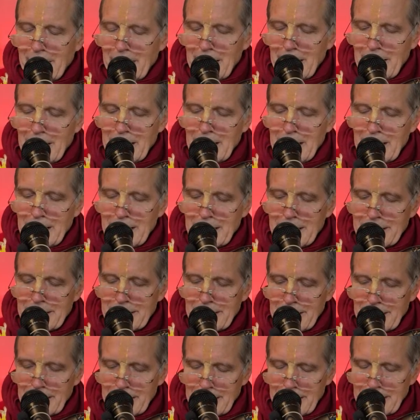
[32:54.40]
and
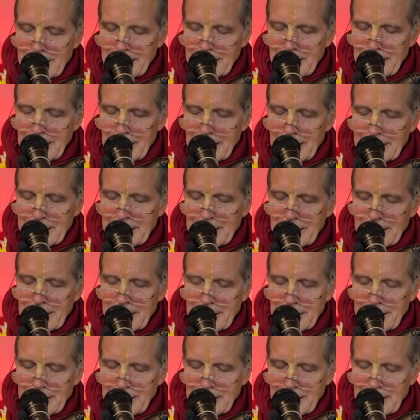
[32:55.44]
uh, uh,
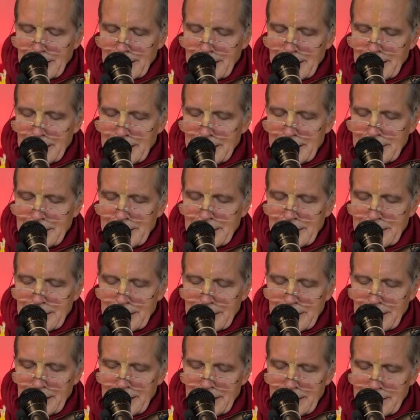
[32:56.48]
uh, and
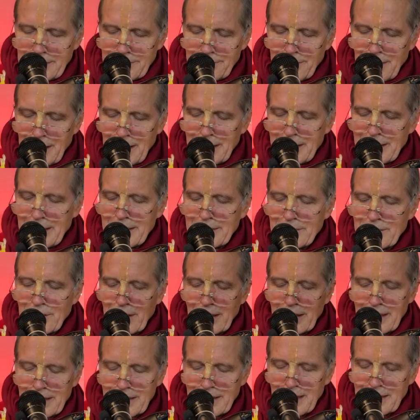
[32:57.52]
his father
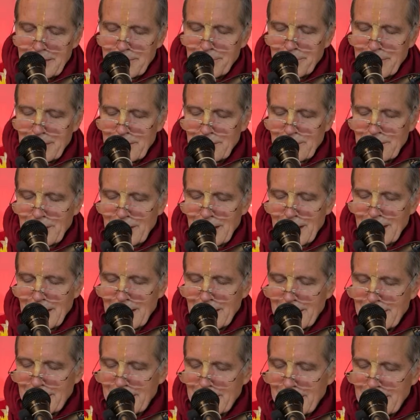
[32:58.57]
Jagannath Mishra,
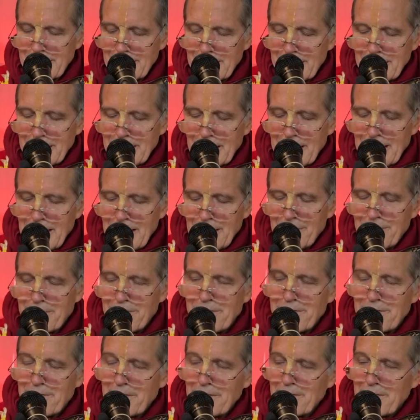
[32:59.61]
a
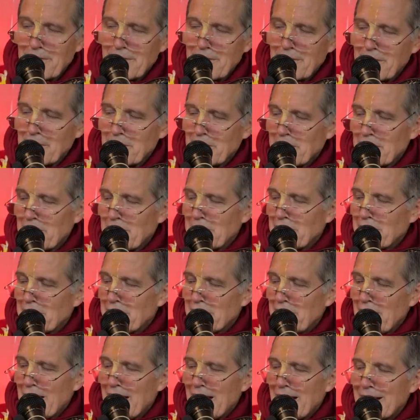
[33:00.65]

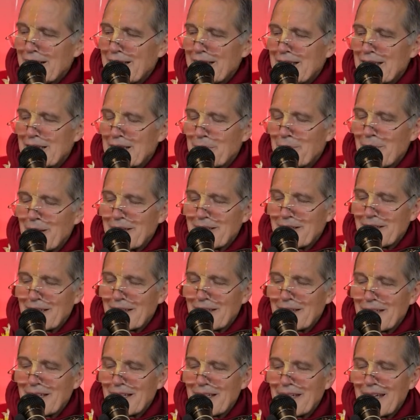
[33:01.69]
very special
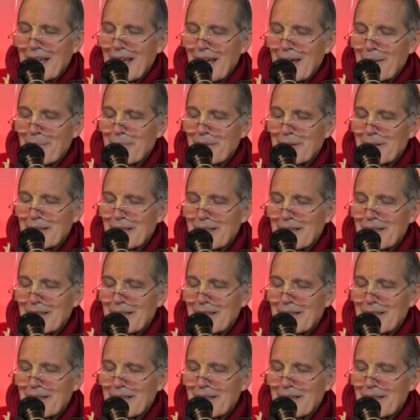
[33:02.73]
thing happened in